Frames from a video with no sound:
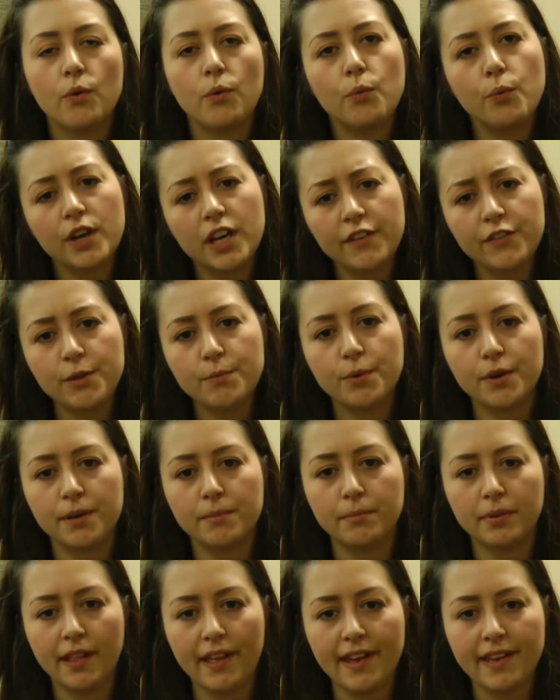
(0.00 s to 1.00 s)
What have you
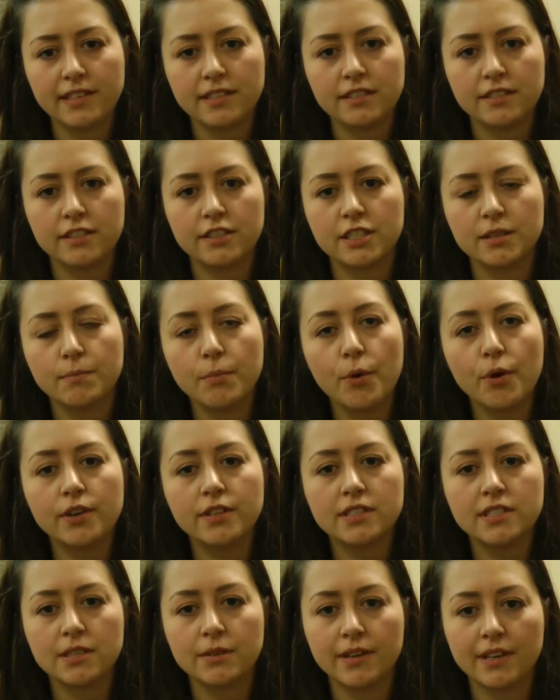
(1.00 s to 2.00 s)
put in place to
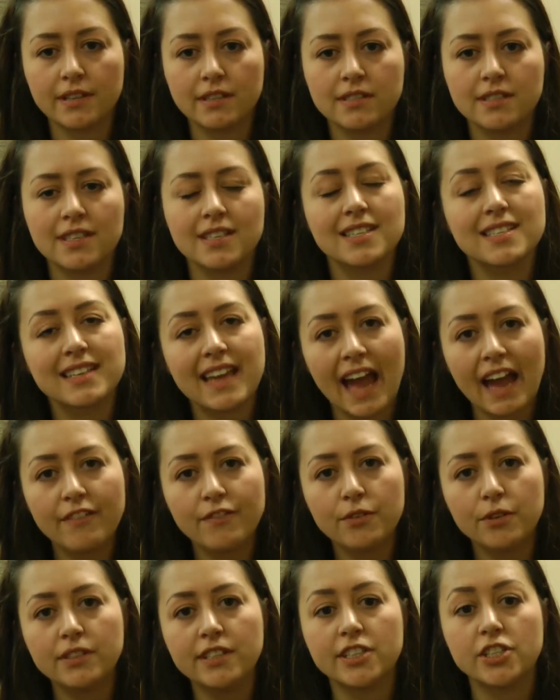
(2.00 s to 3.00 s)
support students to
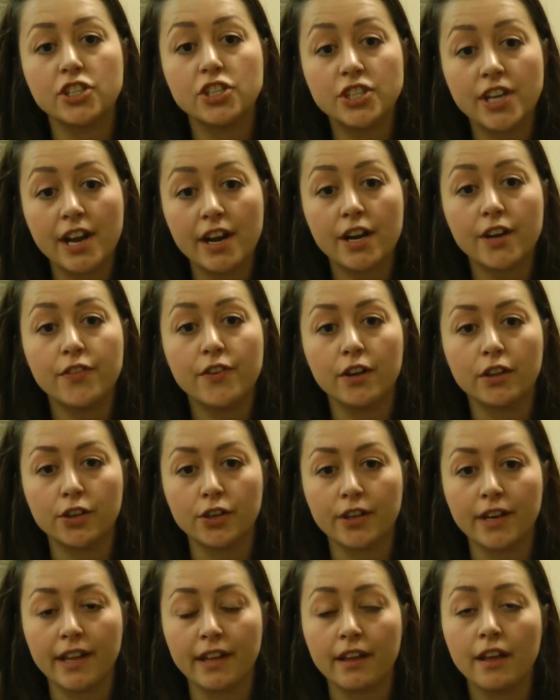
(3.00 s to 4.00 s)
scaffold and share their
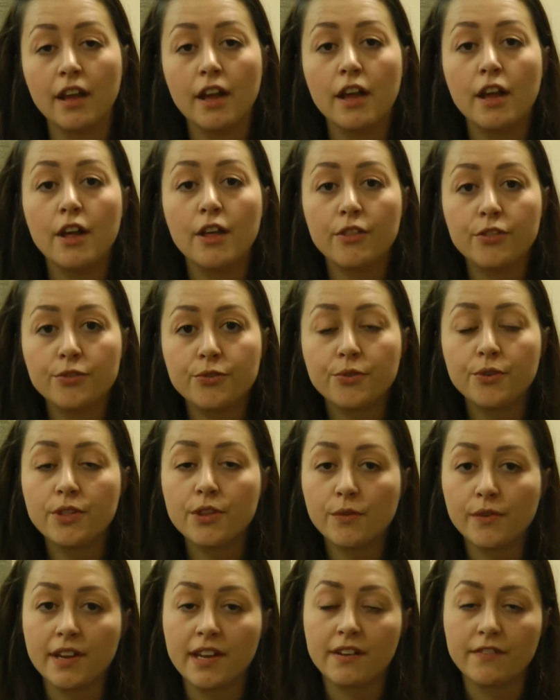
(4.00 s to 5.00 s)
learning
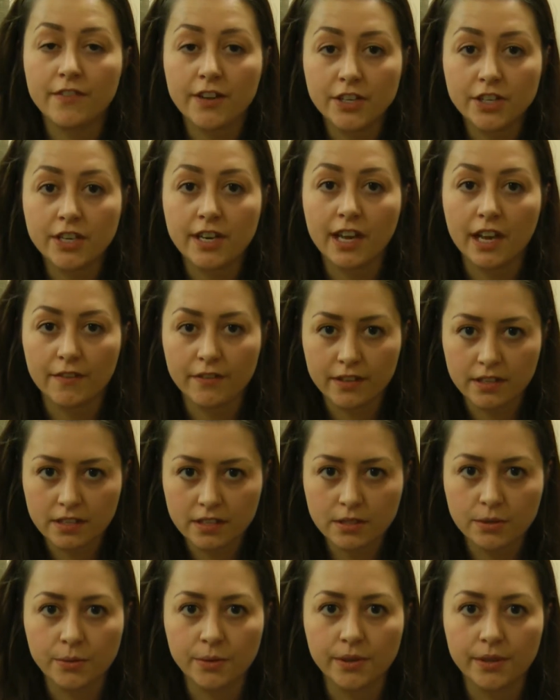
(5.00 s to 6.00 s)
through the re-envisioning of
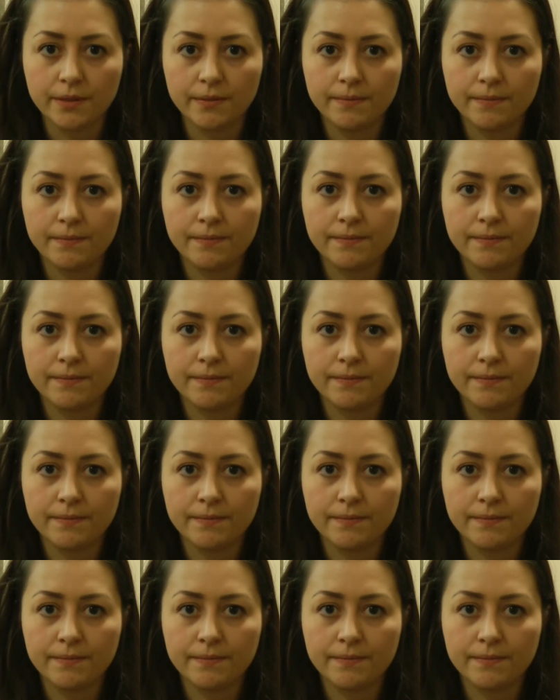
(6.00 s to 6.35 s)
this tool?